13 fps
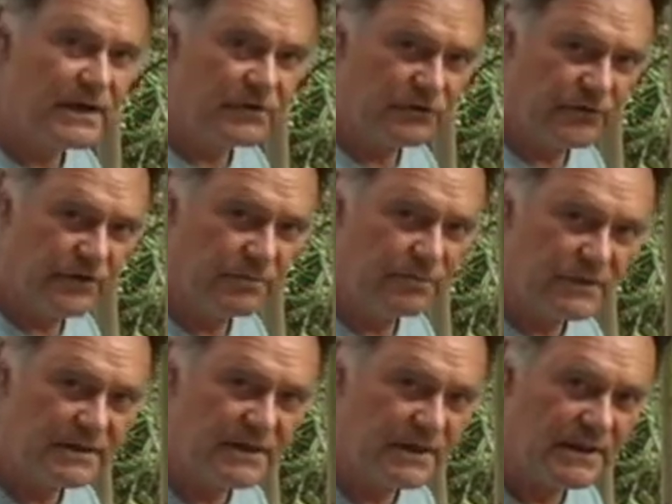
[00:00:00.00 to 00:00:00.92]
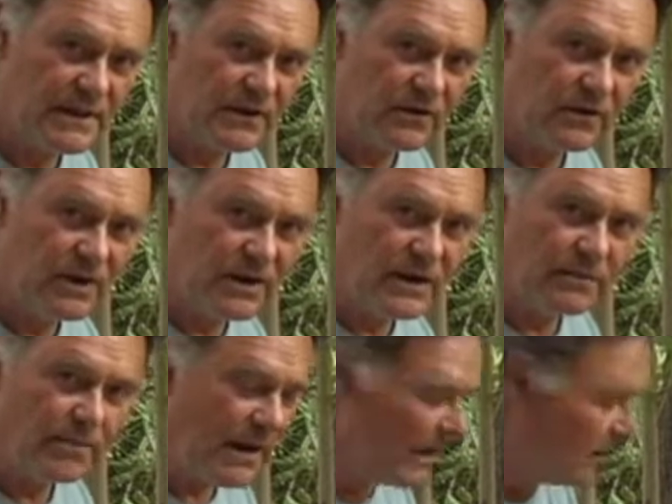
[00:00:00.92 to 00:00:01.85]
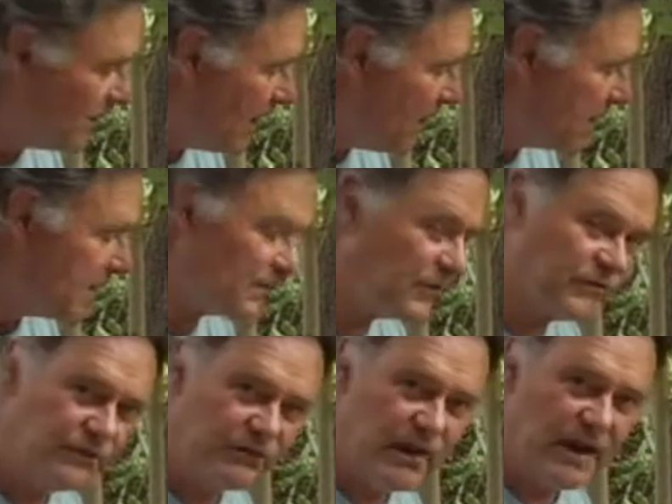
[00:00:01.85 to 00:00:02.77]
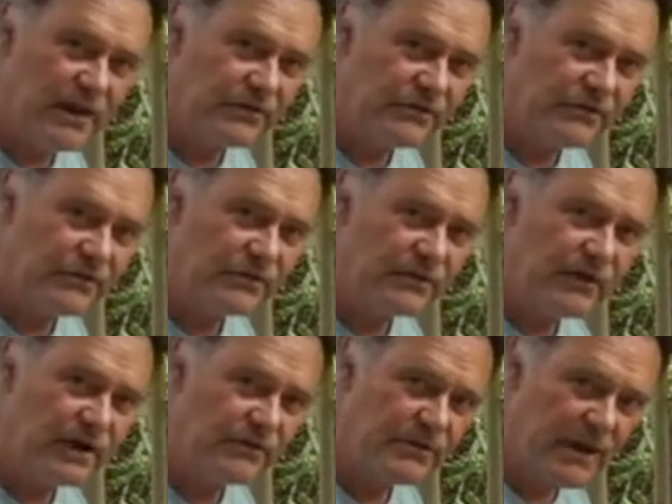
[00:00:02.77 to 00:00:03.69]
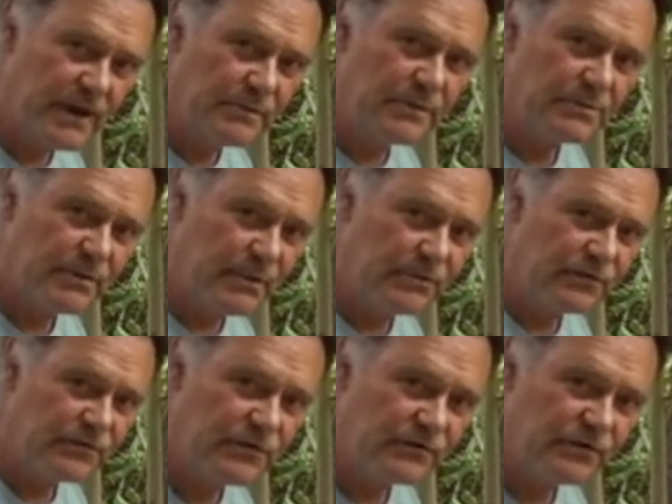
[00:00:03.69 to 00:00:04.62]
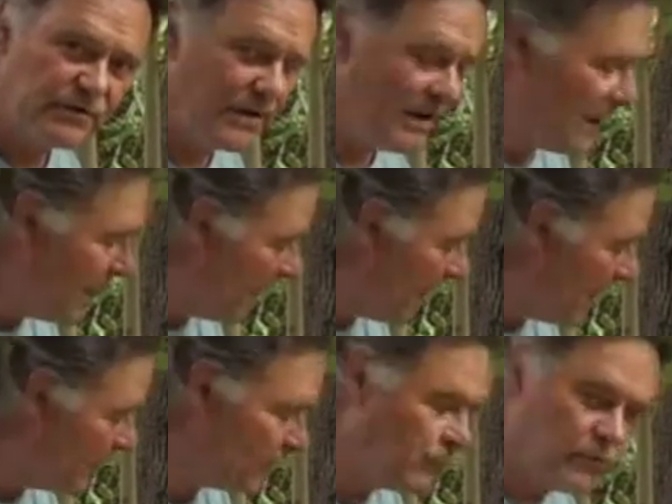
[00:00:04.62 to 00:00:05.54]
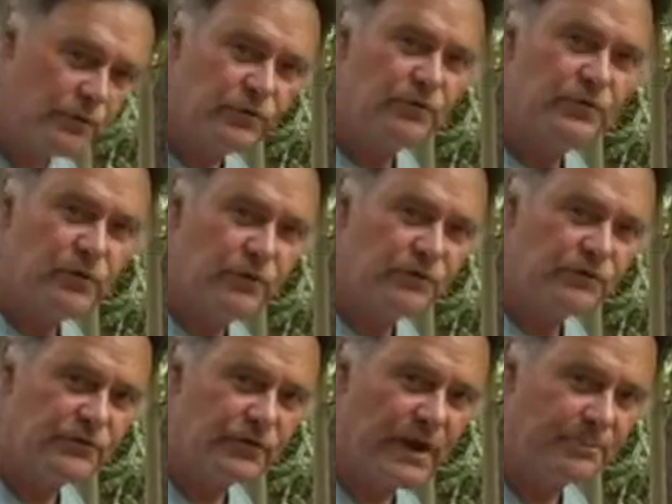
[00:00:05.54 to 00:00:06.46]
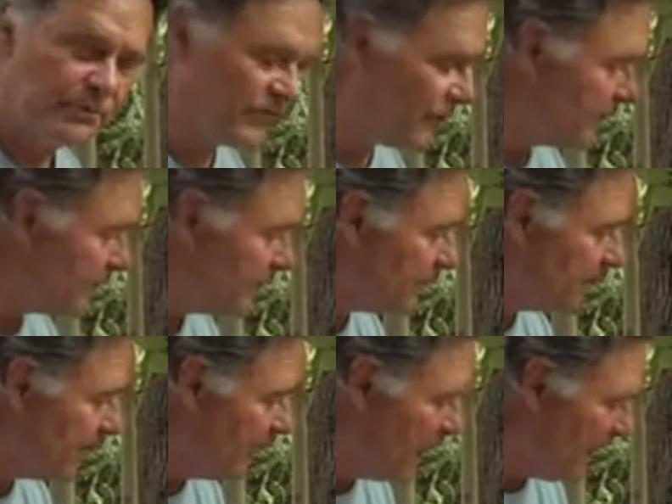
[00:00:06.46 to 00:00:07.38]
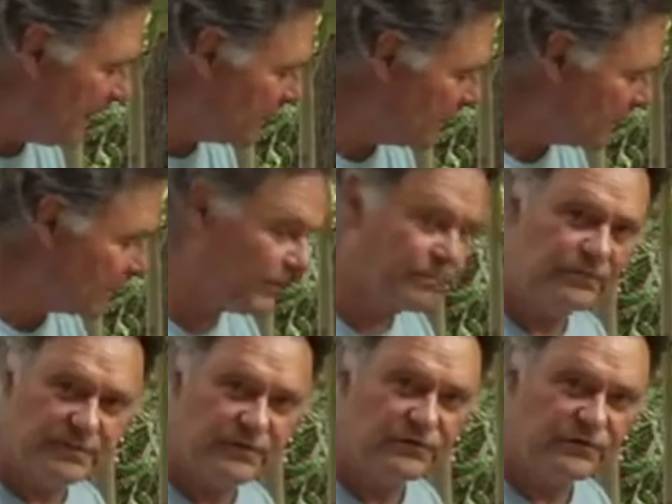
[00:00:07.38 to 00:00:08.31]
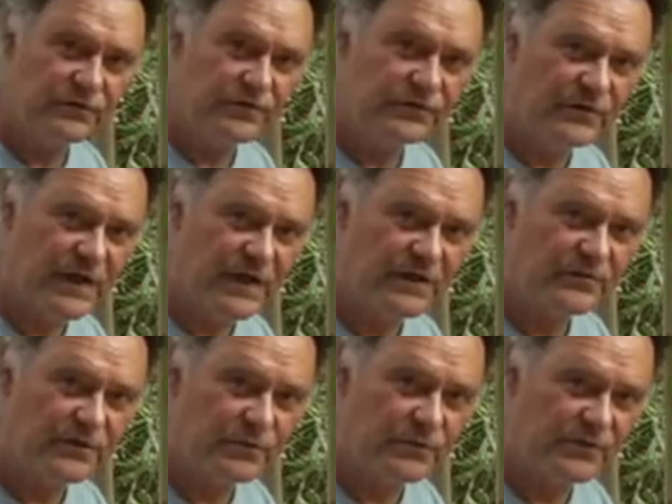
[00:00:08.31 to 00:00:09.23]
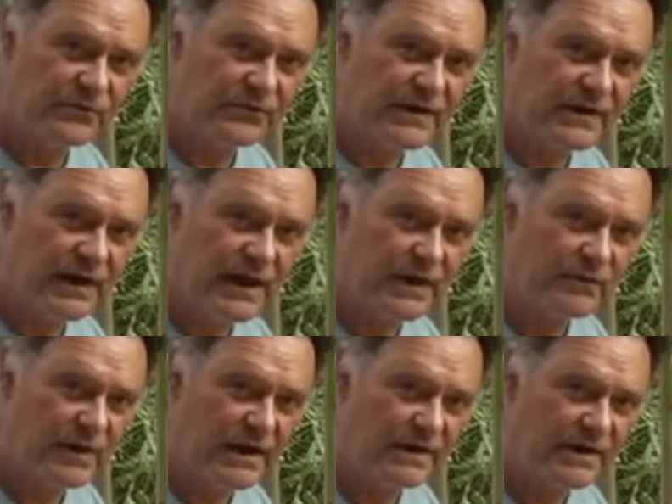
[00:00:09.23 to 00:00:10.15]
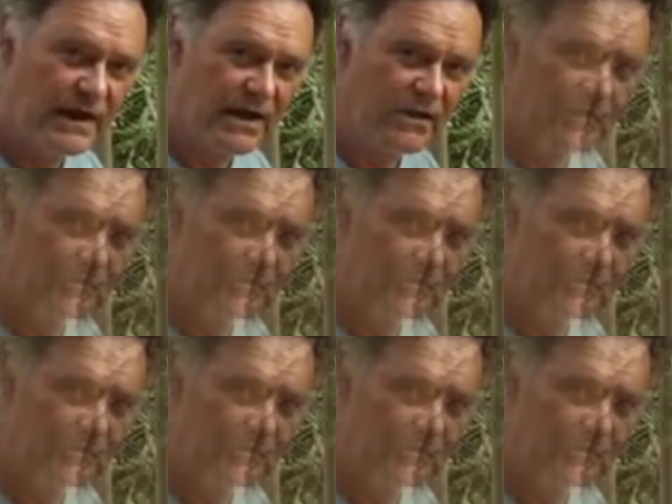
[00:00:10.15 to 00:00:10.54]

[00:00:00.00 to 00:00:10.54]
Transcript: to completely heal by allowing it stages of cambium deposition and wound closure episodes. And so this is the stage that we see it at right now.